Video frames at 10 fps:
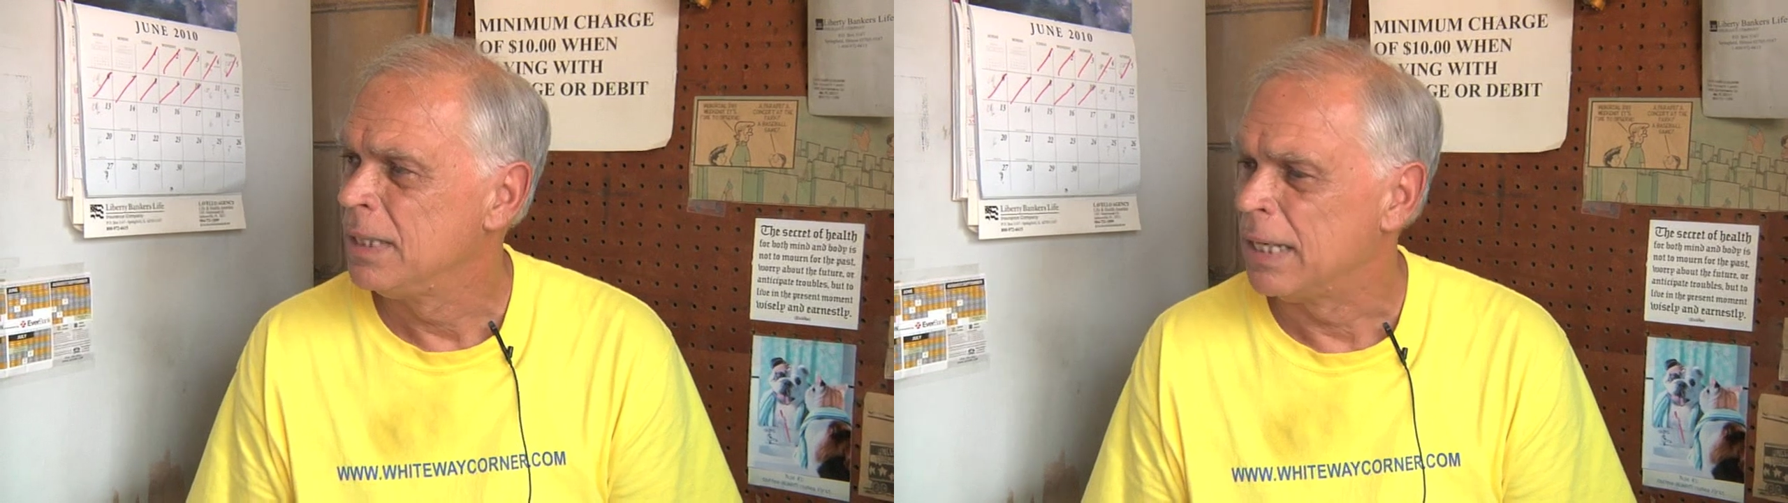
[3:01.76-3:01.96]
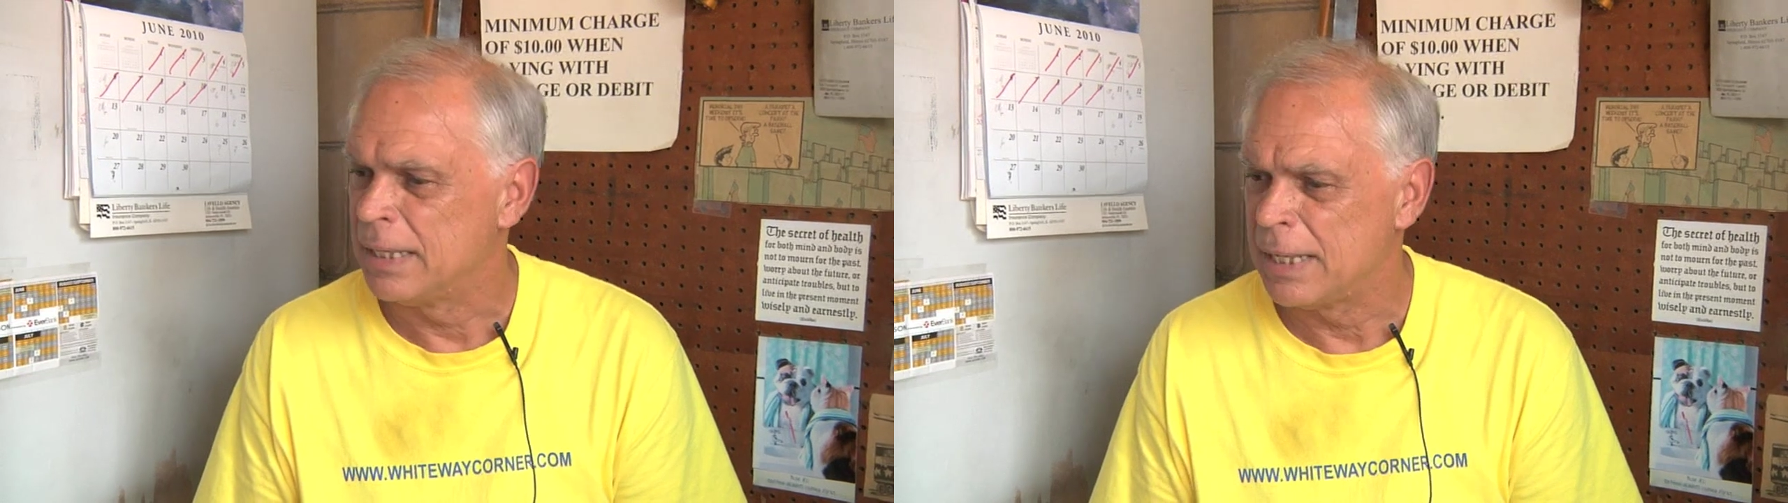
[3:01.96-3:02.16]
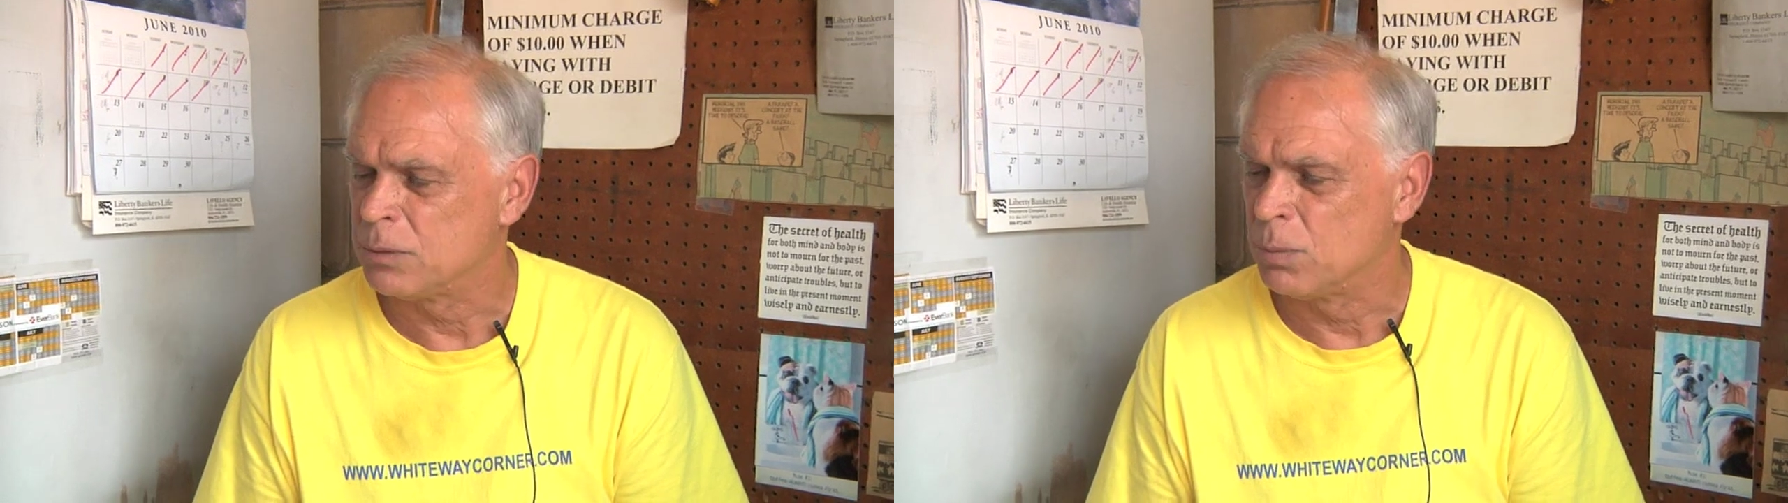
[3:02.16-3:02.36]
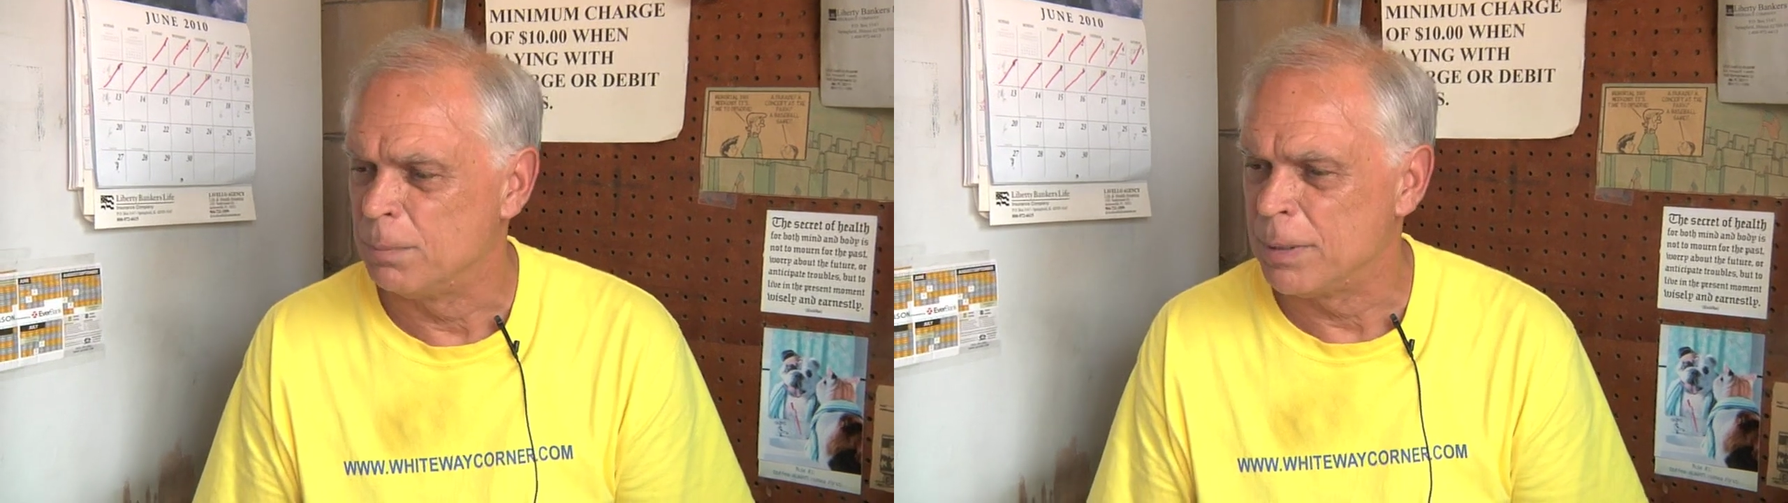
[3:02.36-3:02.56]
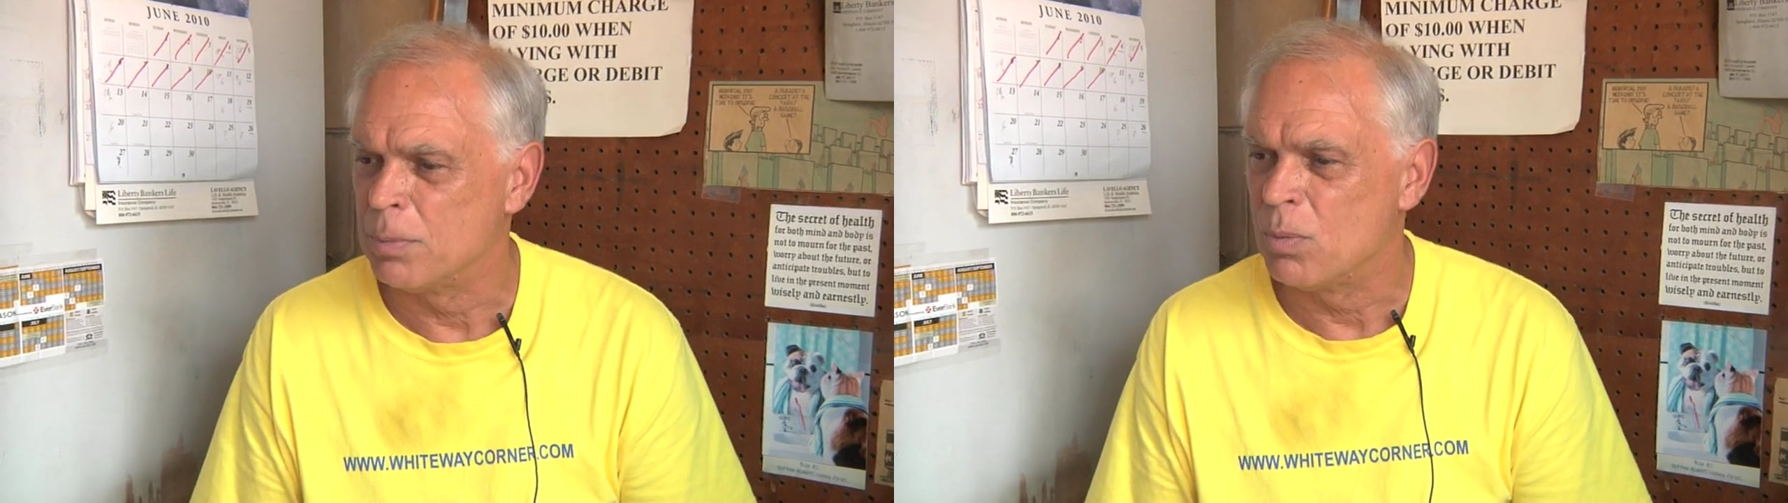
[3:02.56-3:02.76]
and that's
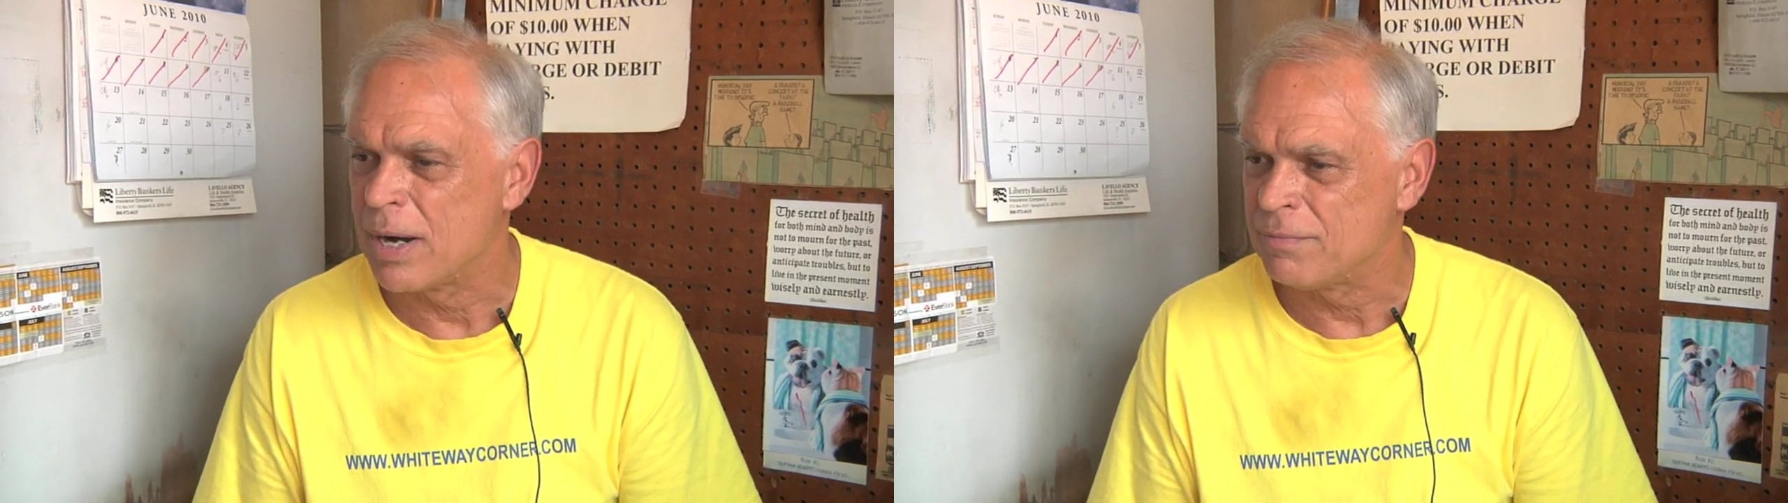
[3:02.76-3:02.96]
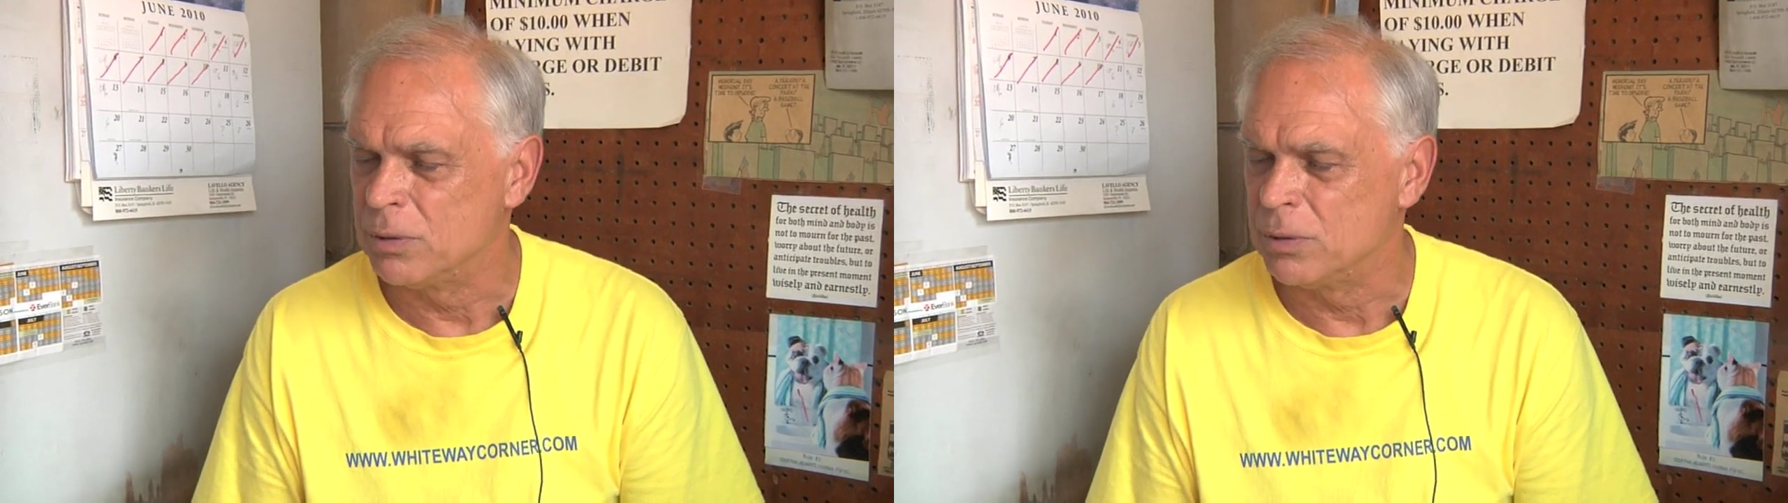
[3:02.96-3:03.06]
when me and my wife